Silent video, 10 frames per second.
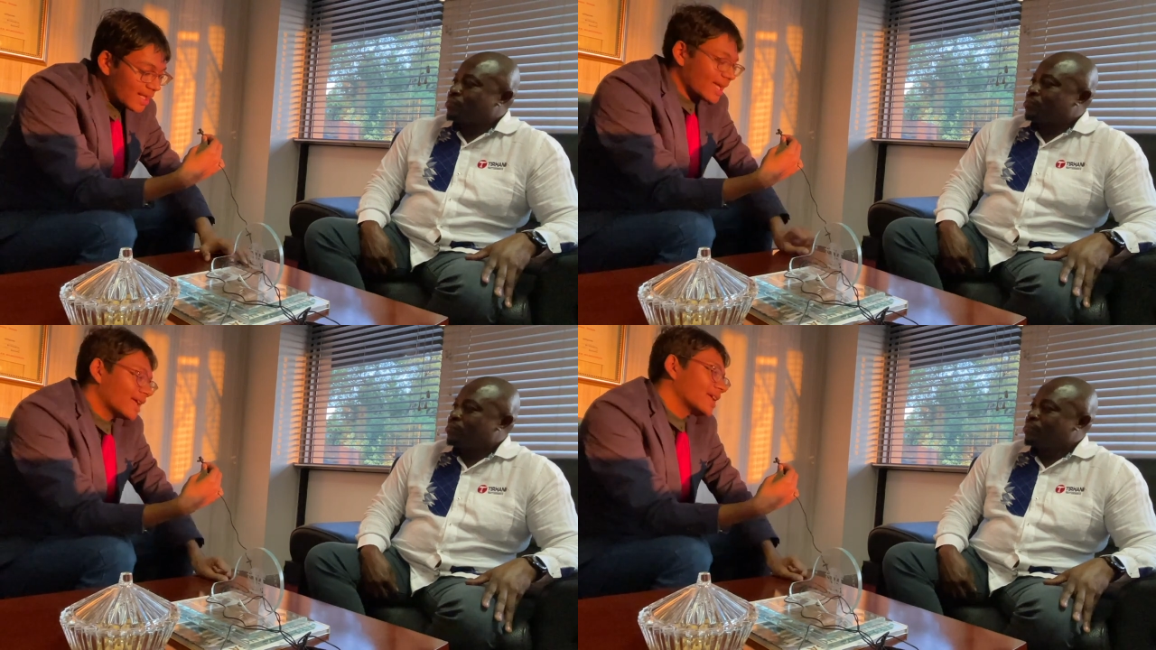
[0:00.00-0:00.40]

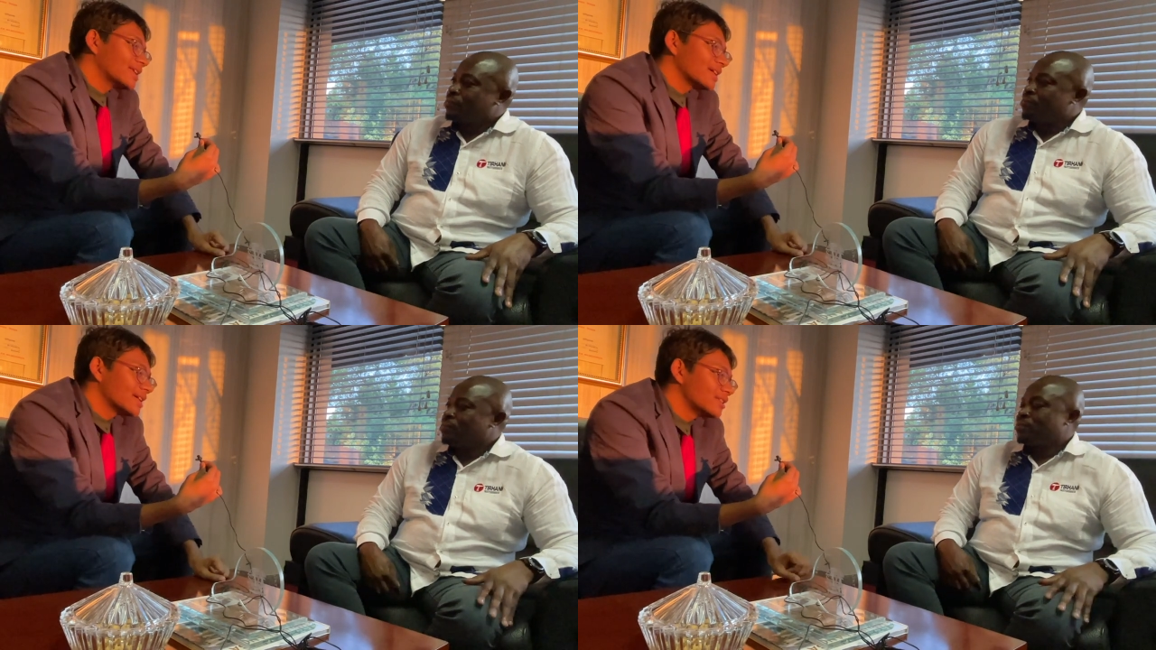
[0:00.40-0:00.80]
Speaker 1: and
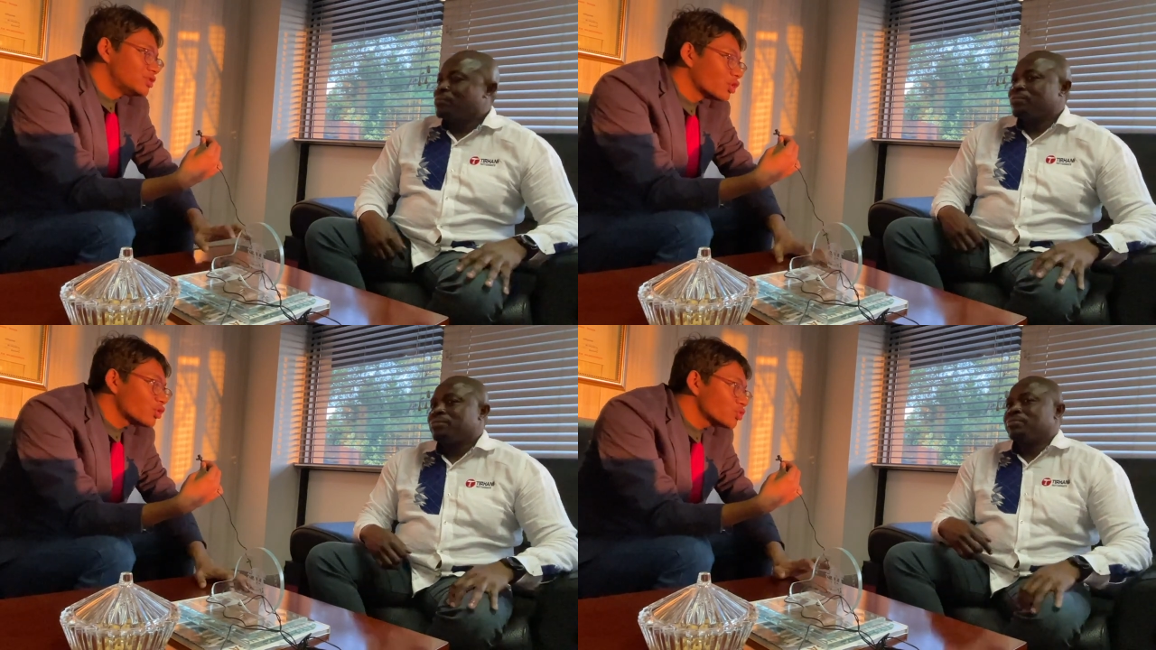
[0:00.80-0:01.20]

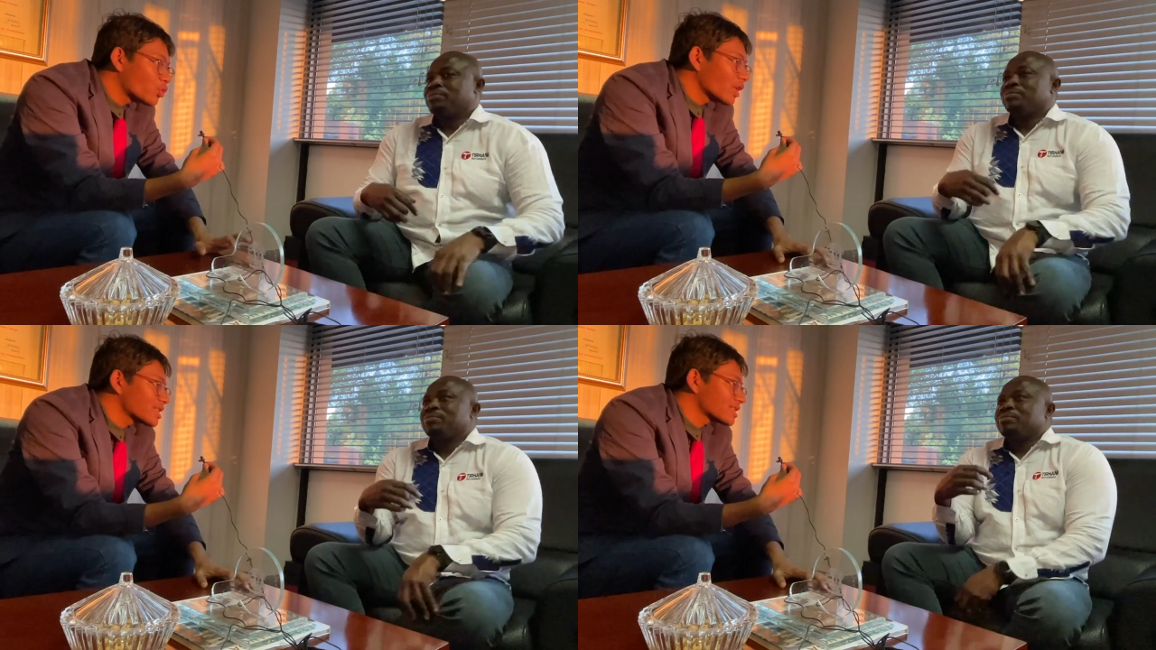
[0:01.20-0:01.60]
don't
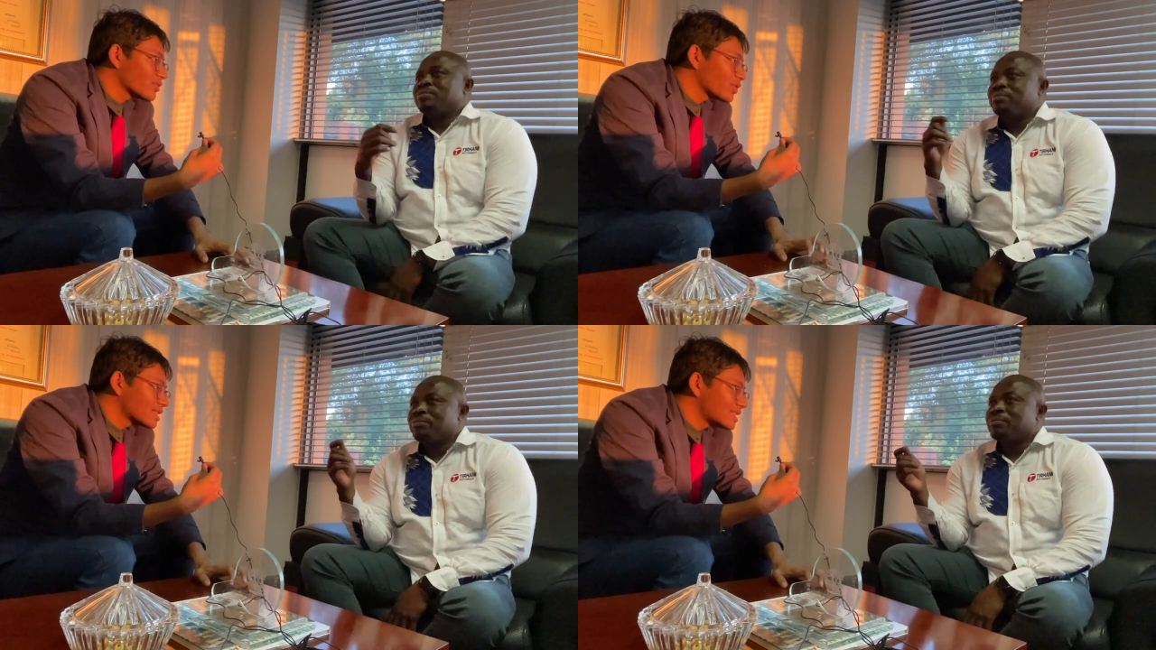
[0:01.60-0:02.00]
question
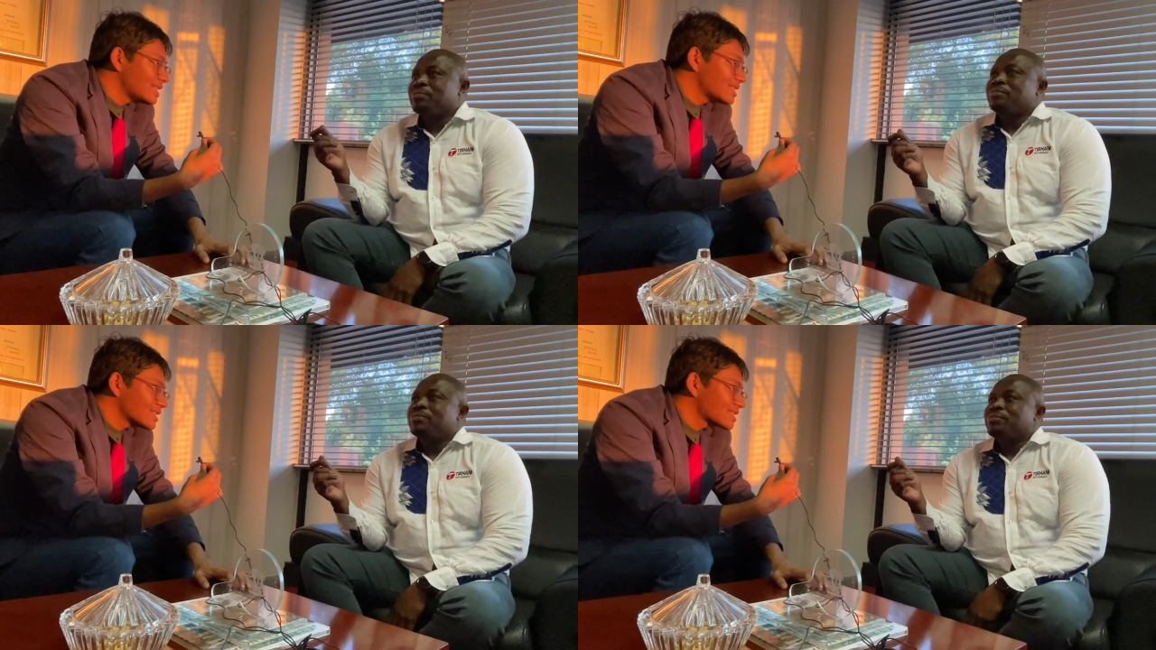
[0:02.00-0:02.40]
what the
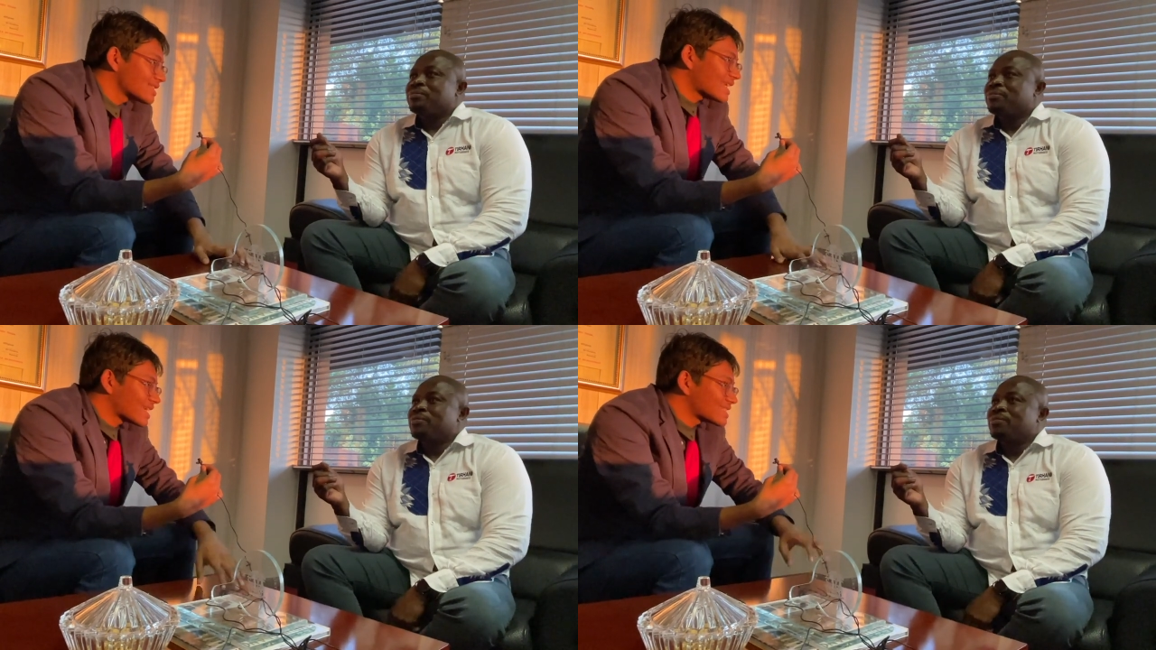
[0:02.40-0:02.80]
teacher
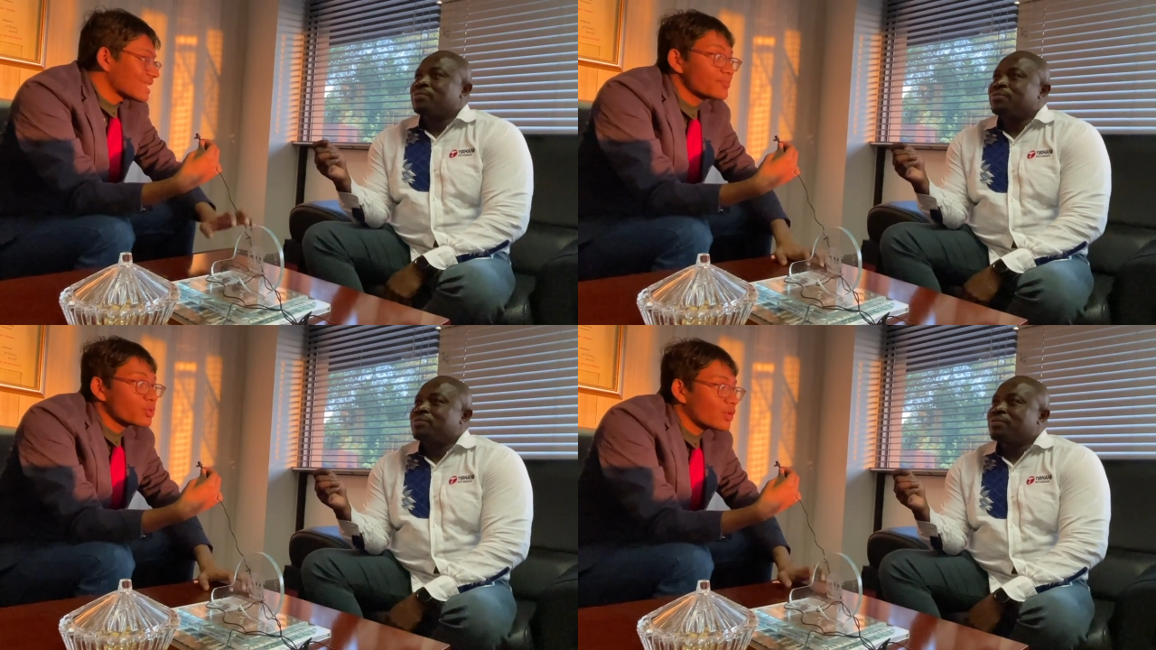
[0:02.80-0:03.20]
says,
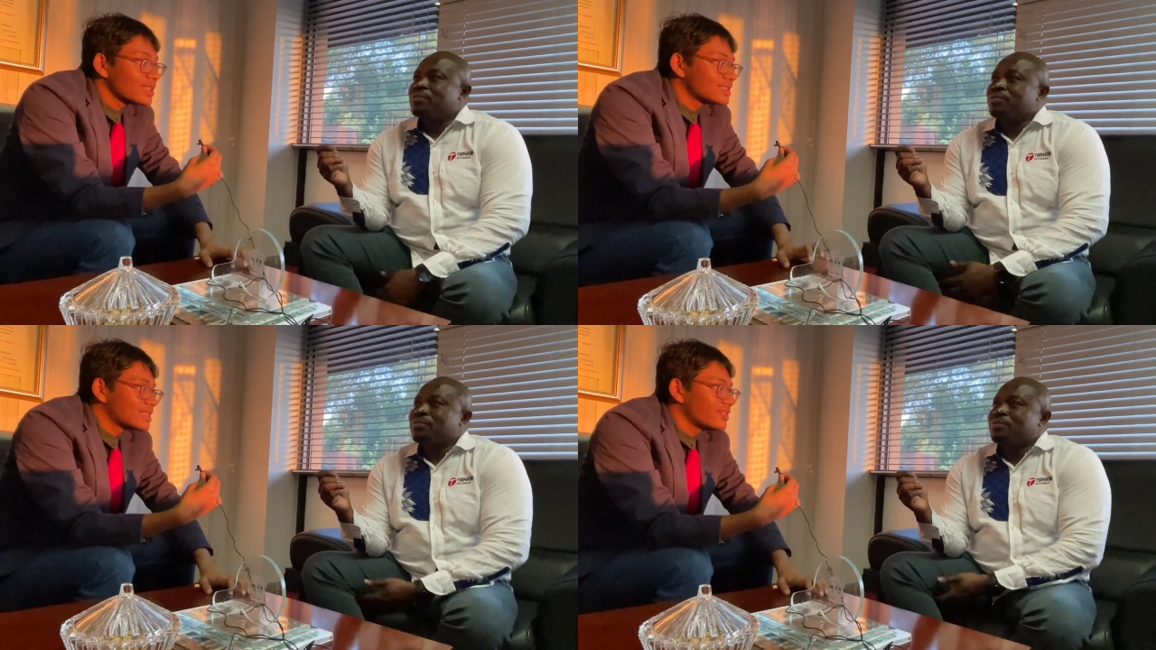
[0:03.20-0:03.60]
accept what
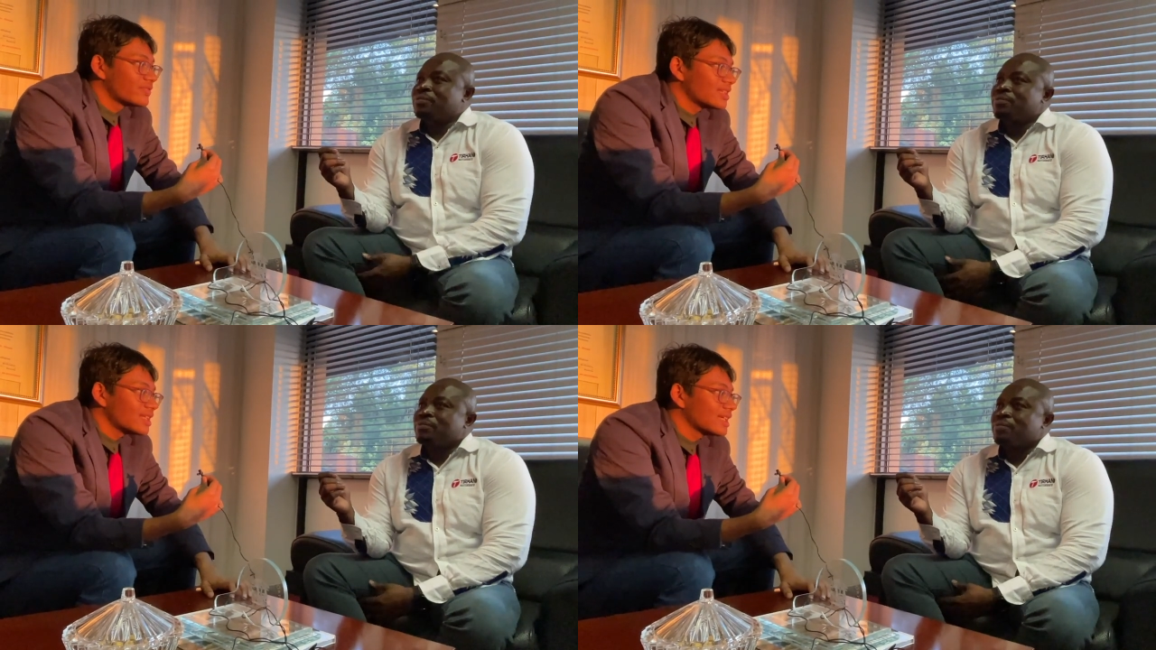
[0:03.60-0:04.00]
is
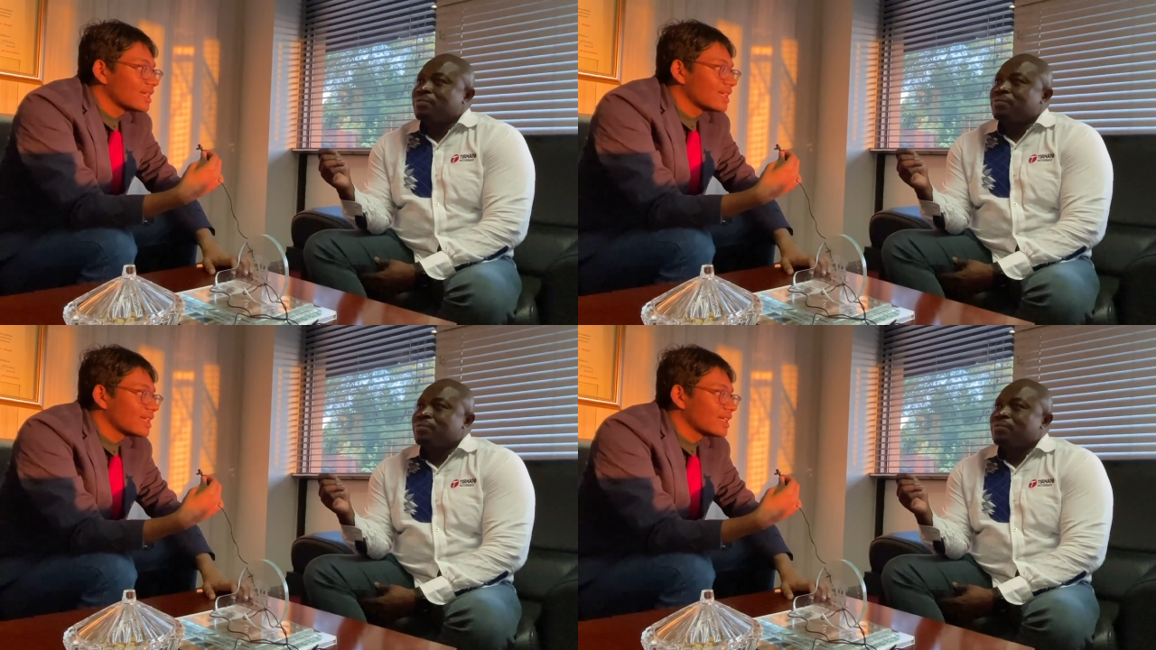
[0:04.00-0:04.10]
given,